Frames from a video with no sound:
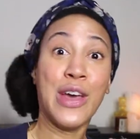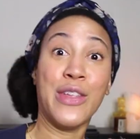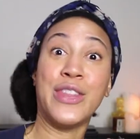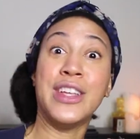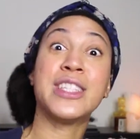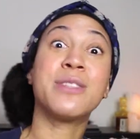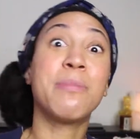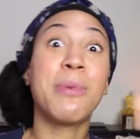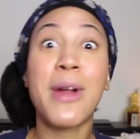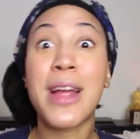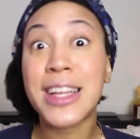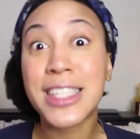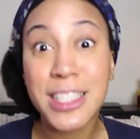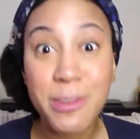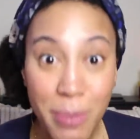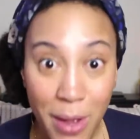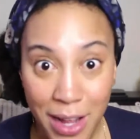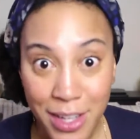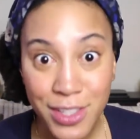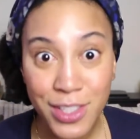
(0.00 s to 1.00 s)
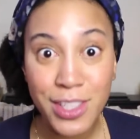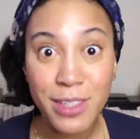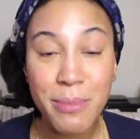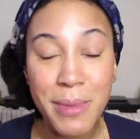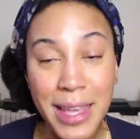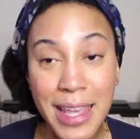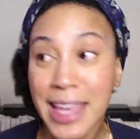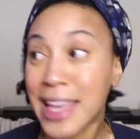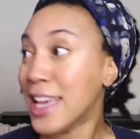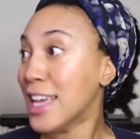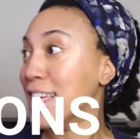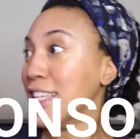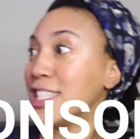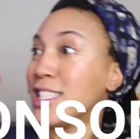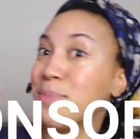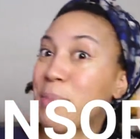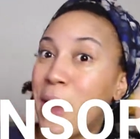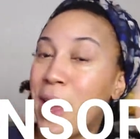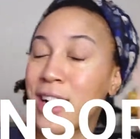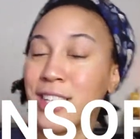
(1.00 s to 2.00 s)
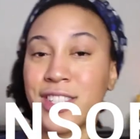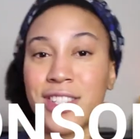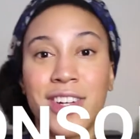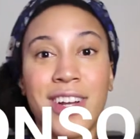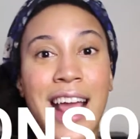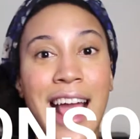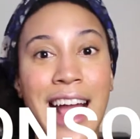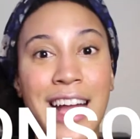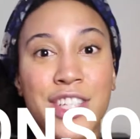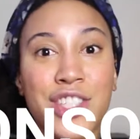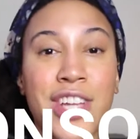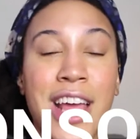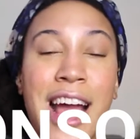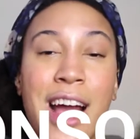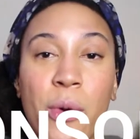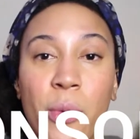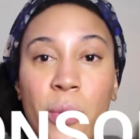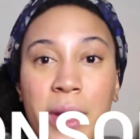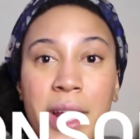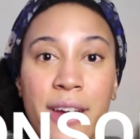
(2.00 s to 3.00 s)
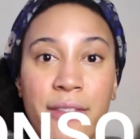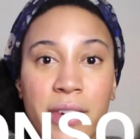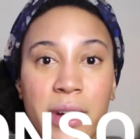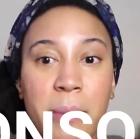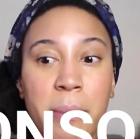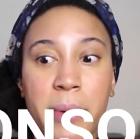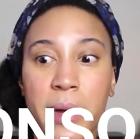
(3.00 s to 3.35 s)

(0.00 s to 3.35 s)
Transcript: this brand sponsored me, sponsored, hashtag, whatever.